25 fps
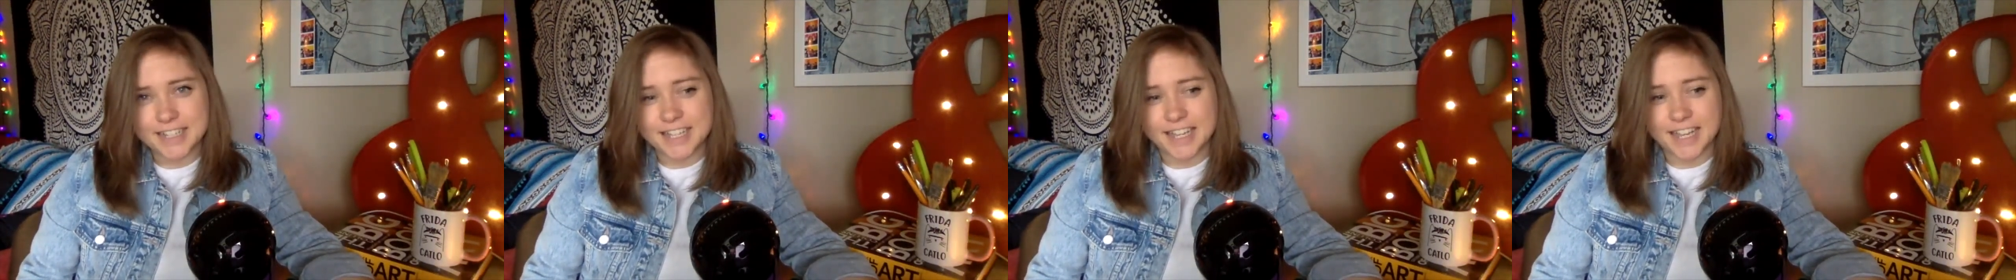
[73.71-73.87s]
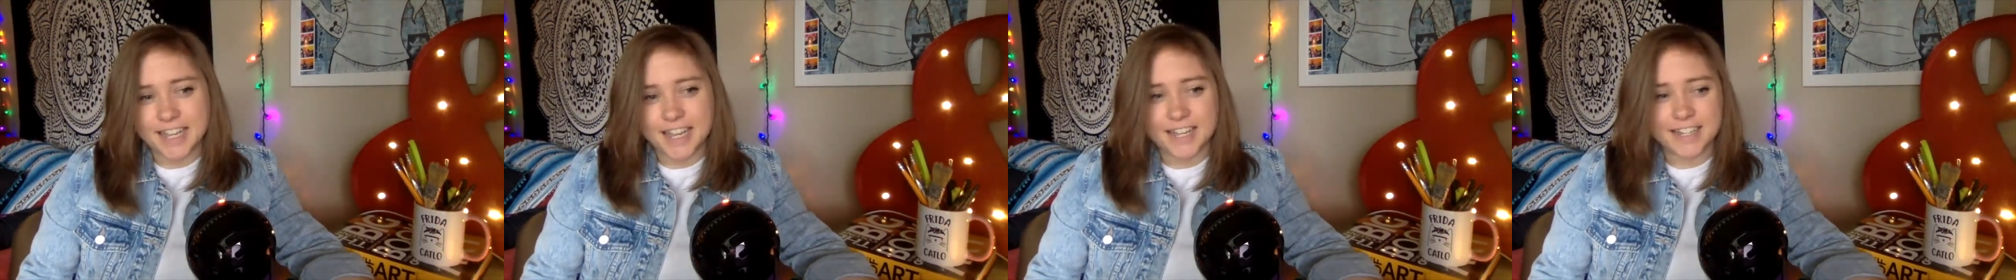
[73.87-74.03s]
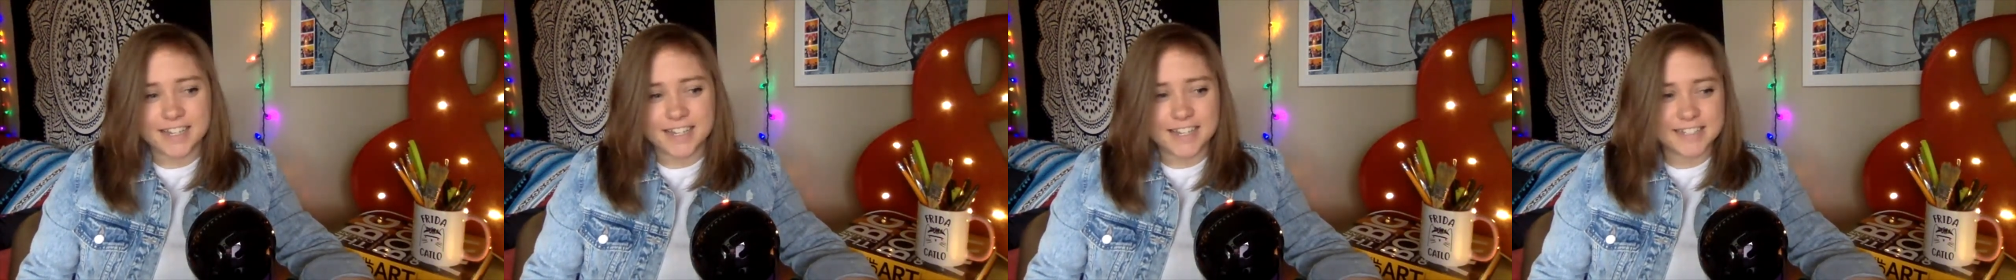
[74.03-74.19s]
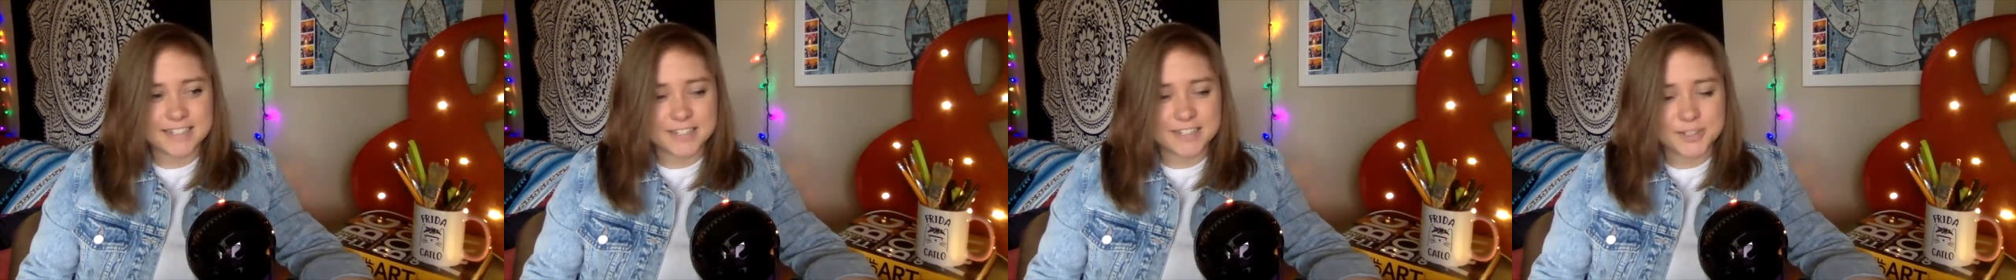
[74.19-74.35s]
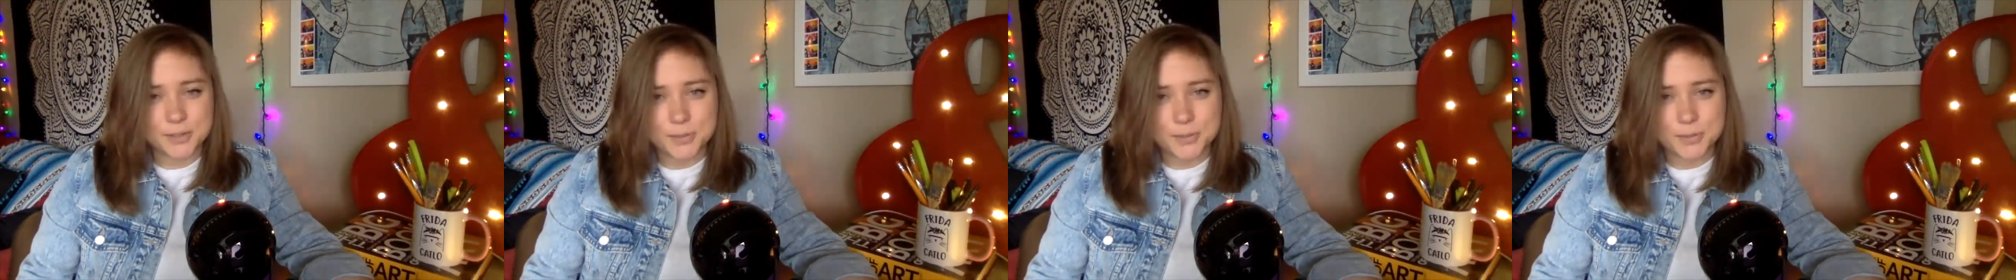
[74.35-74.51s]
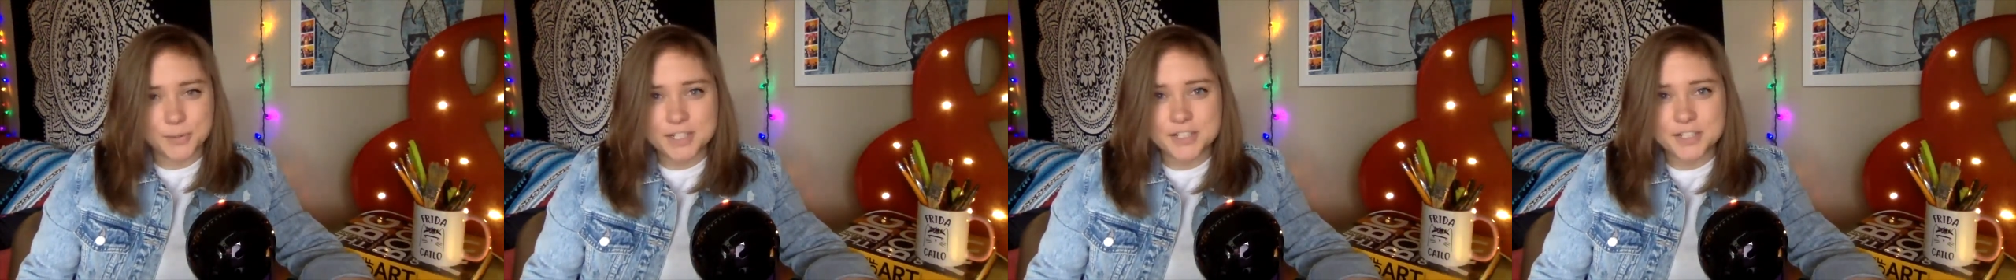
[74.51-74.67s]
I ask
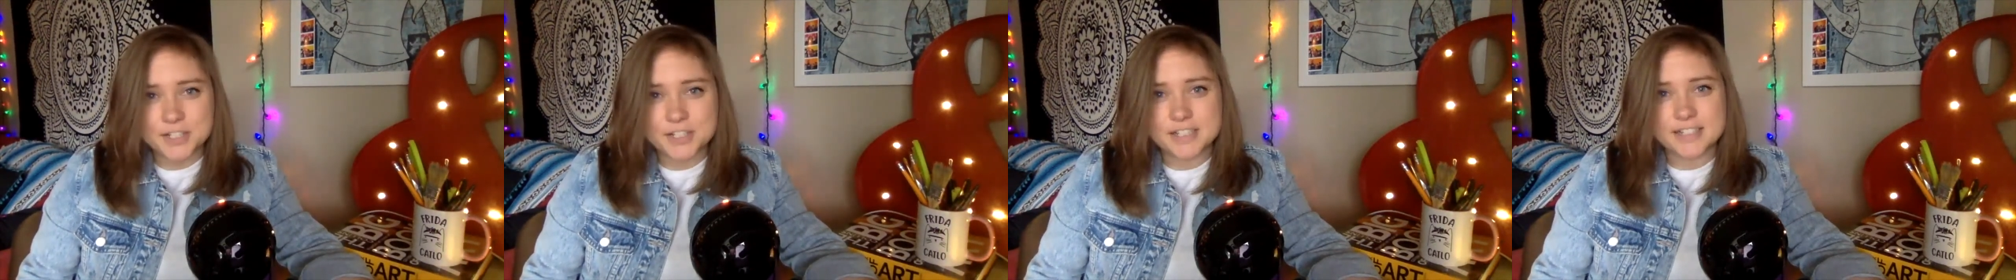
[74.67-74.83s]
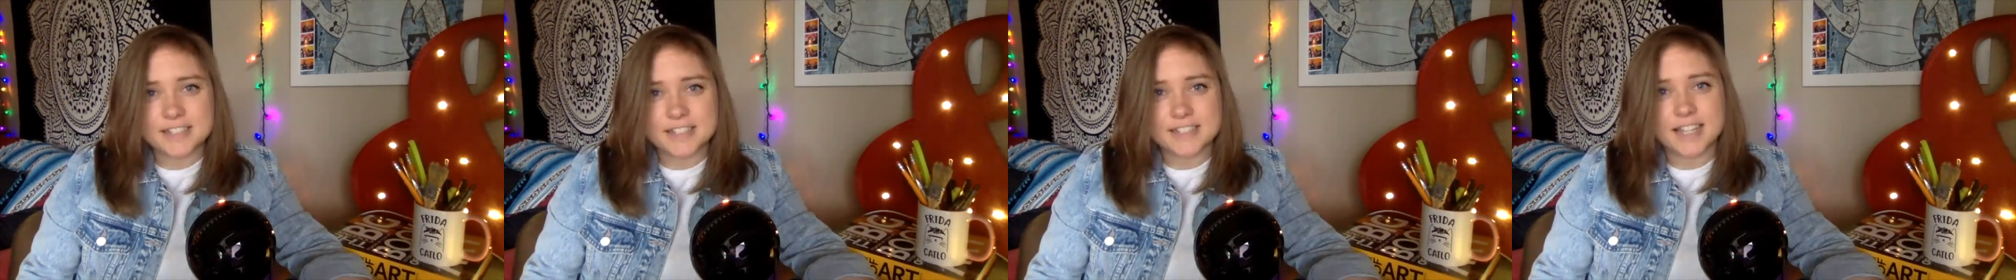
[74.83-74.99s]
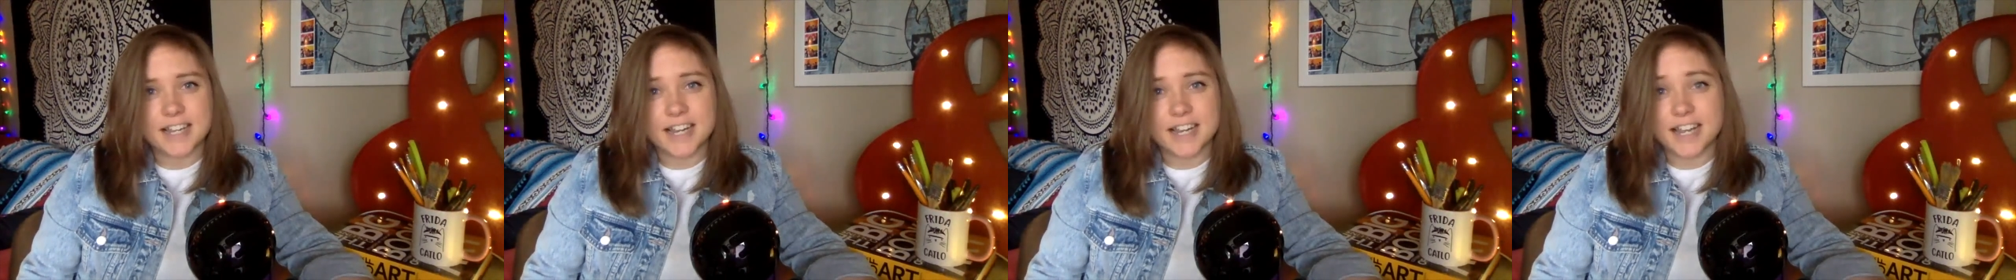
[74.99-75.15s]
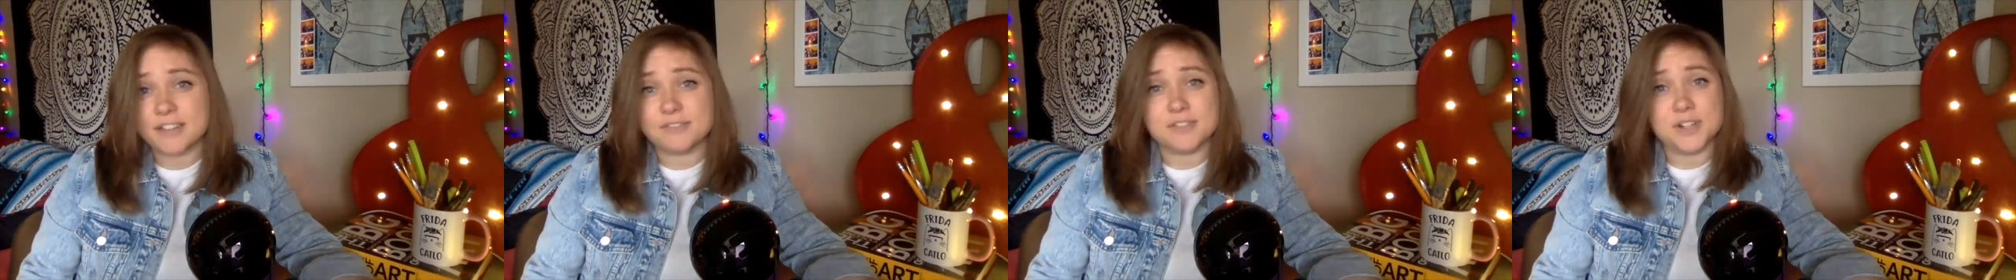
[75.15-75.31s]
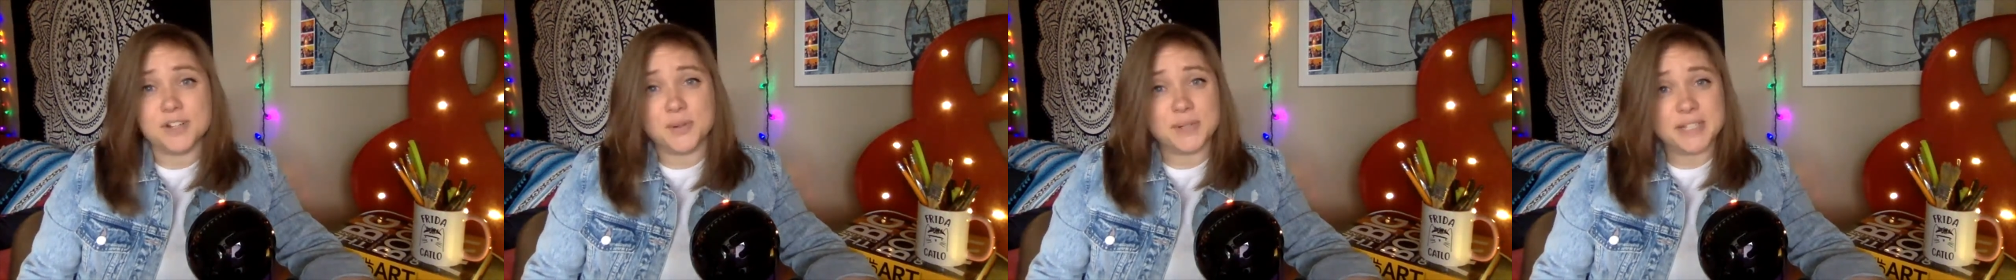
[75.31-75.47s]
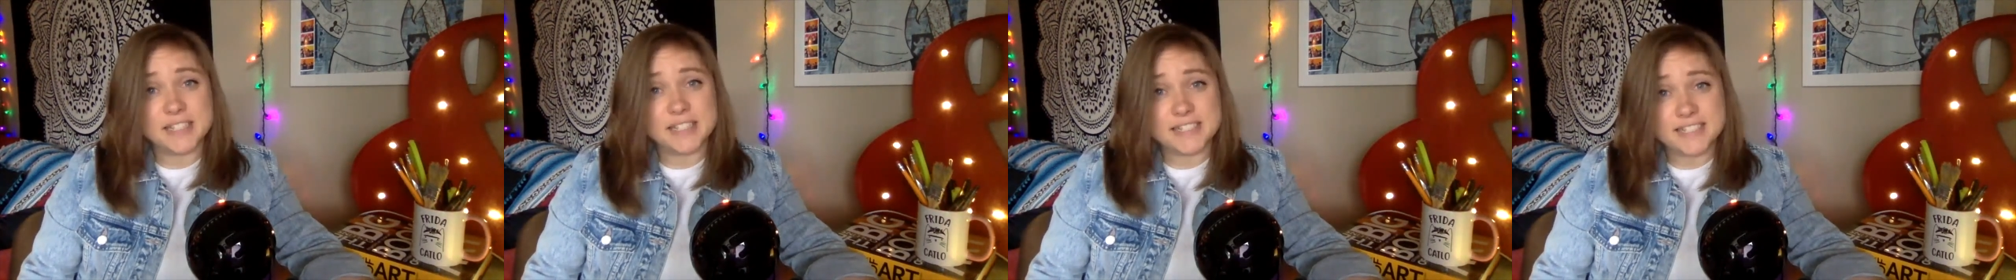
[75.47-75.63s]
questions that have
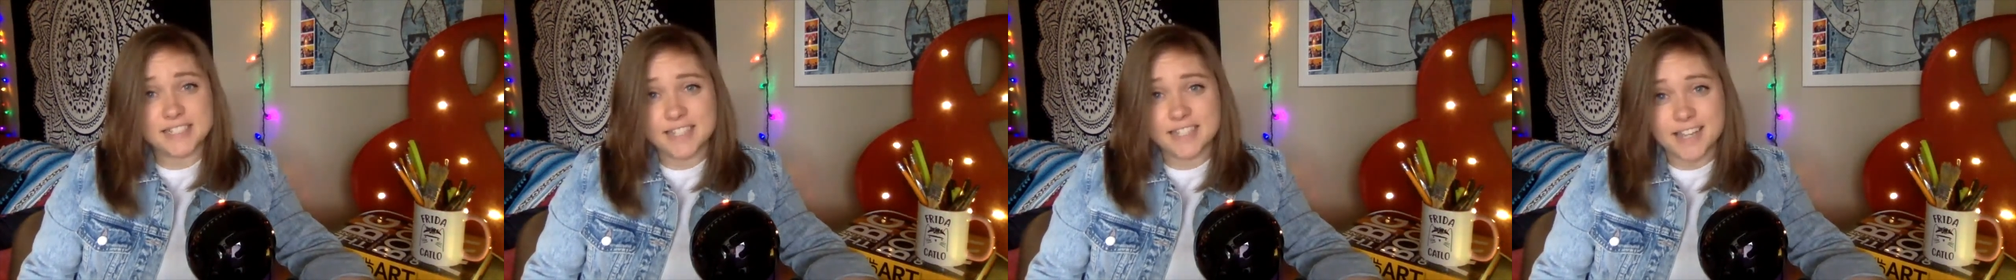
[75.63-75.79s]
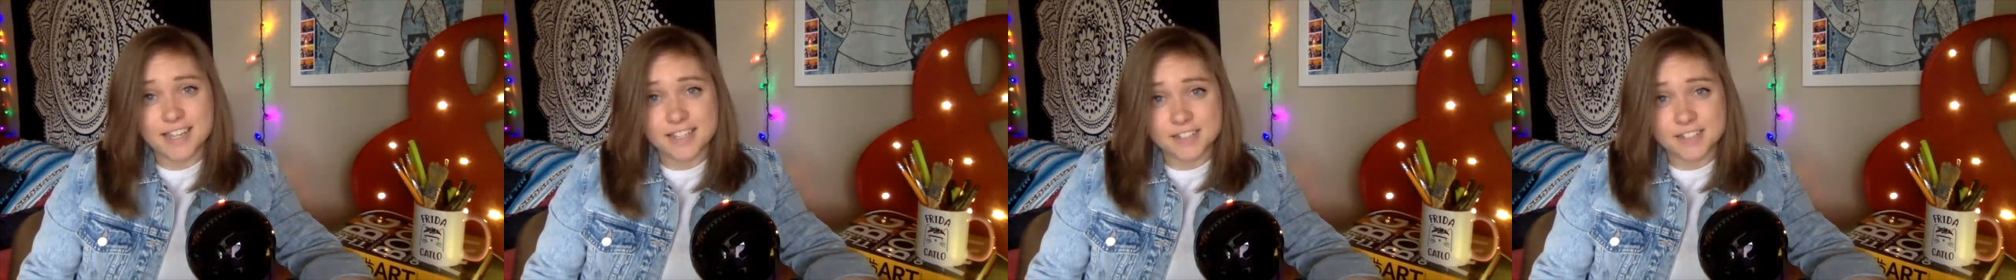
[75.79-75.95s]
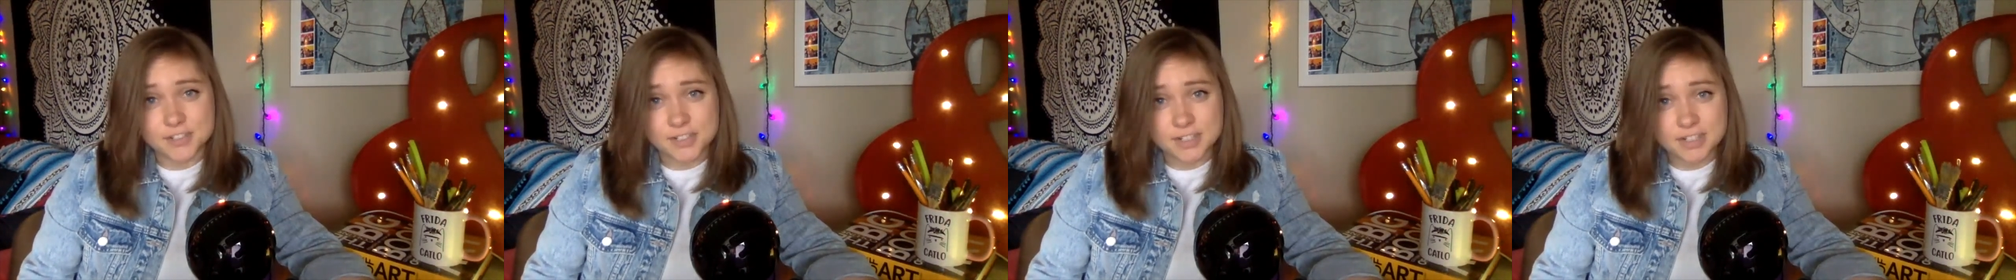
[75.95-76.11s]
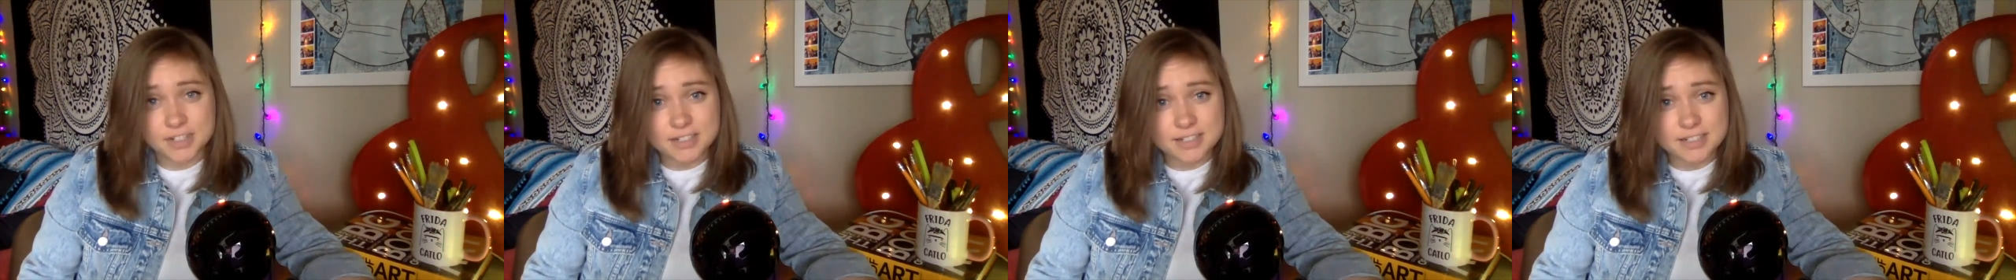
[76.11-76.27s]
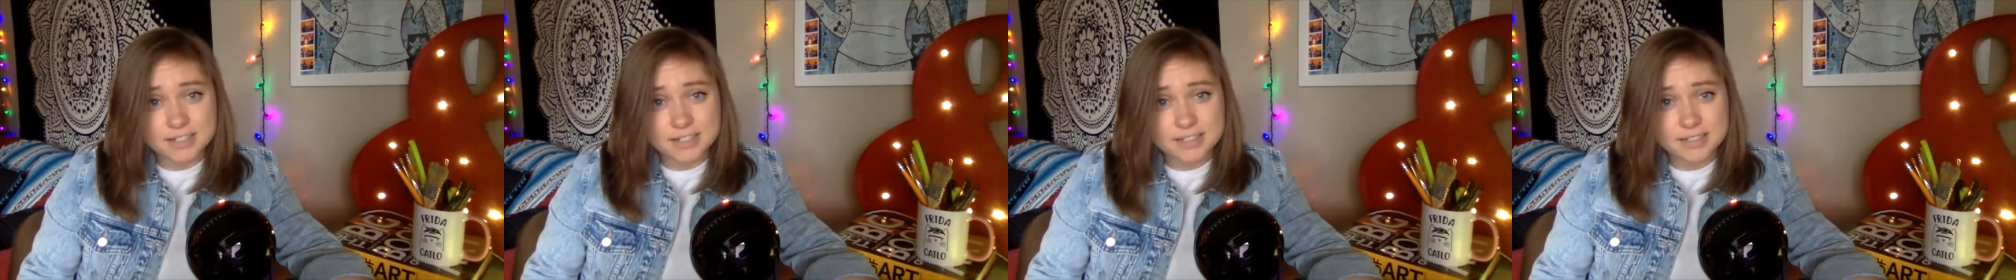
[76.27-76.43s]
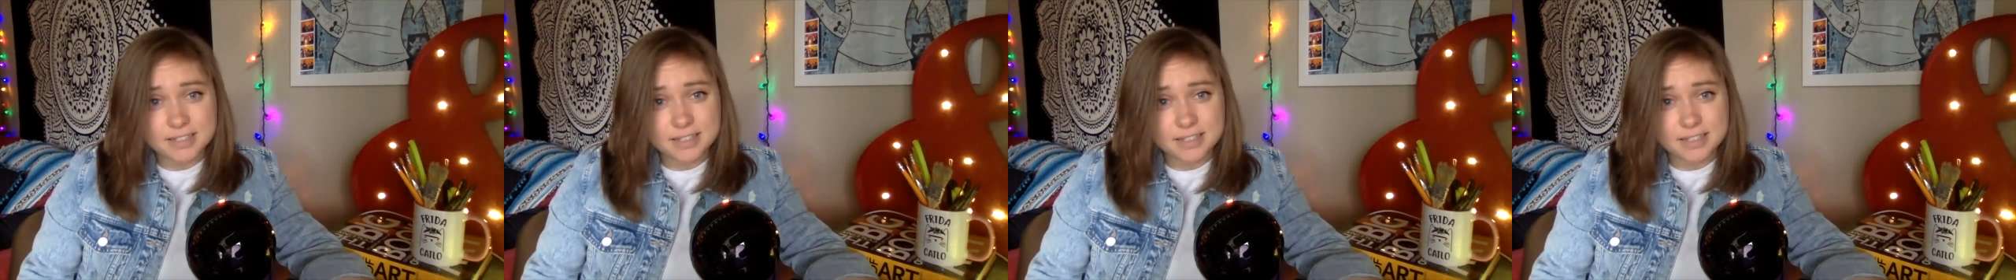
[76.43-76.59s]
no easy
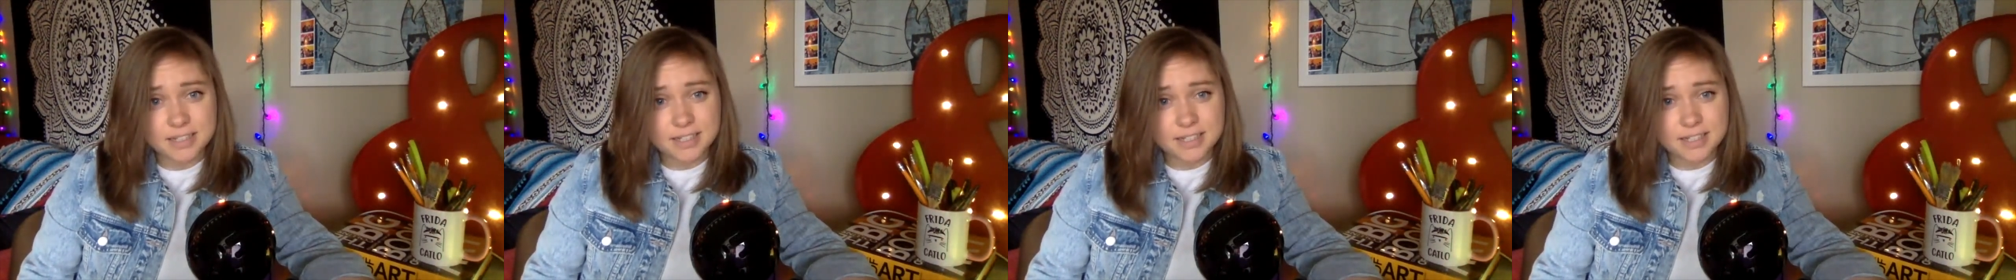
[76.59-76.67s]
answers,